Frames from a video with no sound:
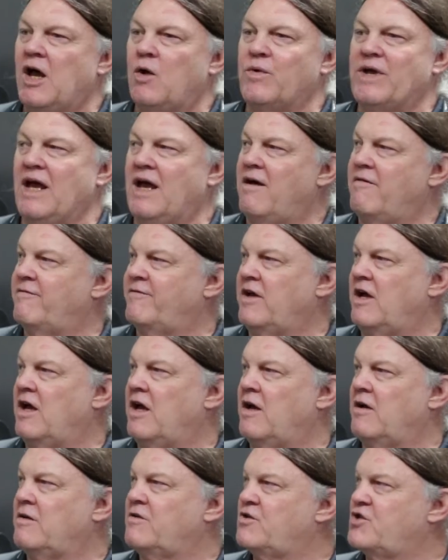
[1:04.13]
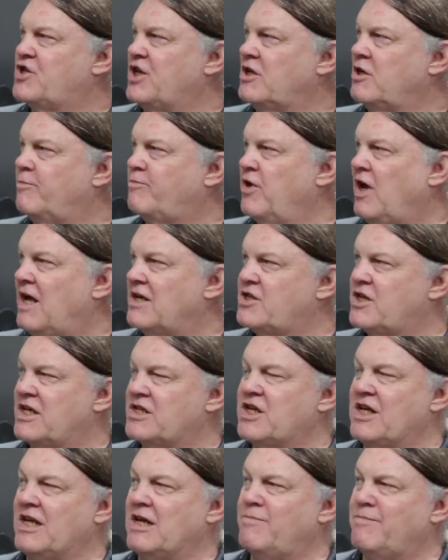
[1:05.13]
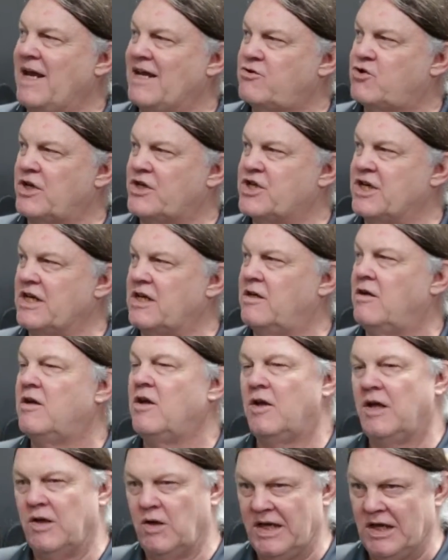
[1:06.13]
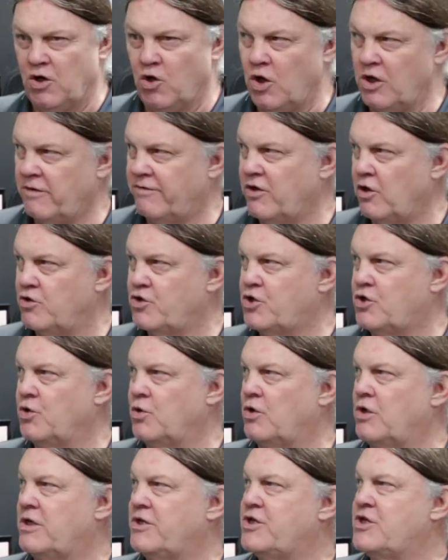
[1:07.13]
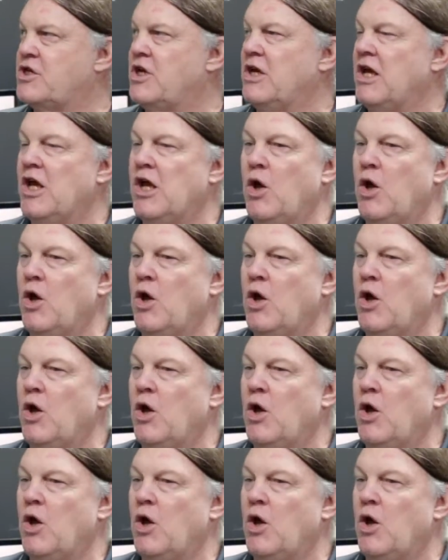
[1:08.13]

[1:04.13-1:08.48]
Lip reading: We have signal processing and matrixing in all of those tools.